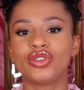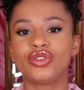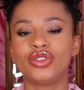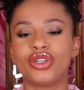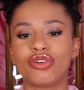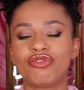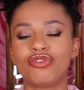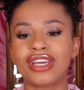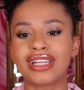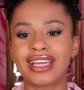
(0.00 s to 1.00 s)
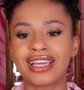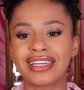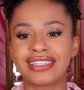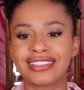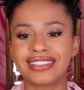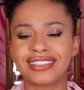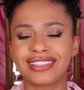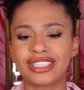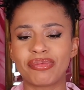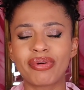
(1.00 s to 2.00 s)
you know, feeling
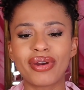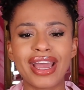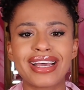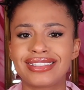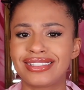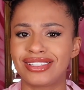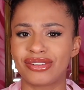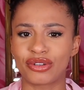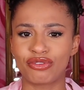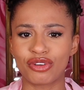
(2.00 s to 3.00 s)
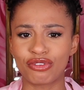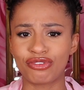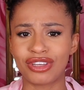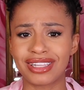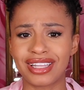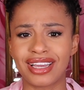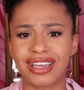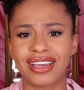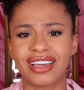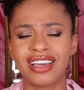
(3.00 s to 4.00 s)
depressed, or if you're
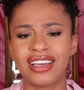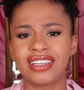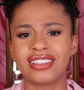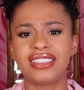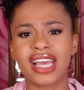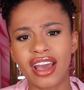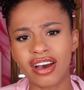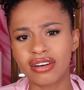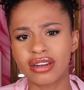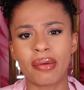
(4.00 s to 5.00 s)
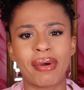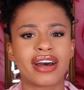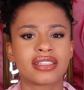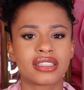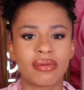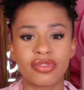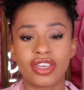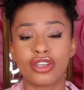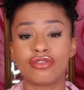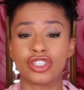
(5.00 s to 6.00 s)
feeling down about
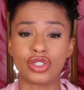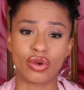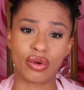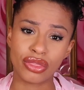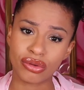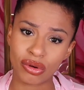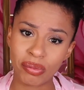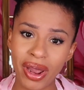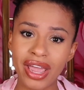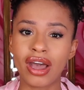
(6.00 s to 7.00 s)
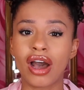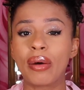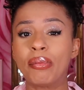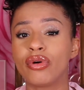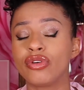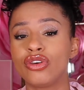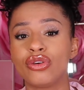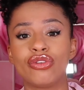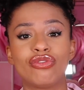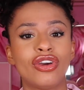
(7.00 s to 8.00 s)
something, you've just gone through a breakup, or
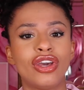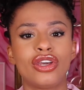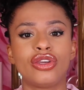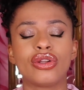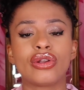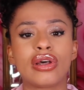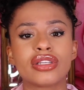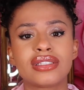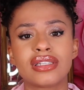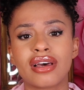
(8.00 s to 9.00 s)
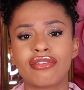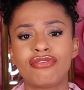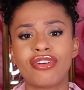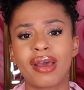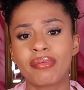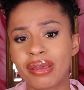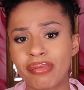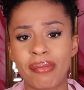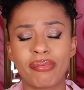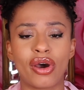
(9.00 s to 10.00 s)
you've, you know, lost a family
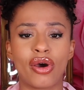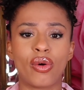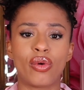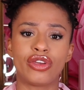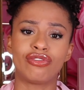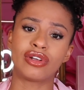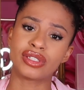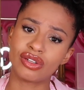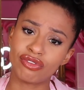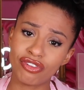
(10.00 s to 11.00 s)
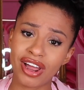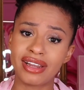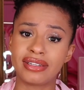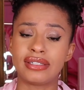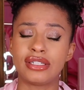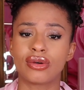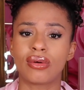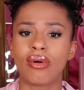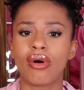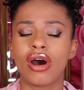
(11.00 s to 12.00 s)
member, or you've lost a friend,
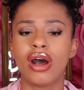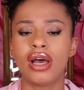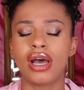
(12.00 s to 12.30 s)
or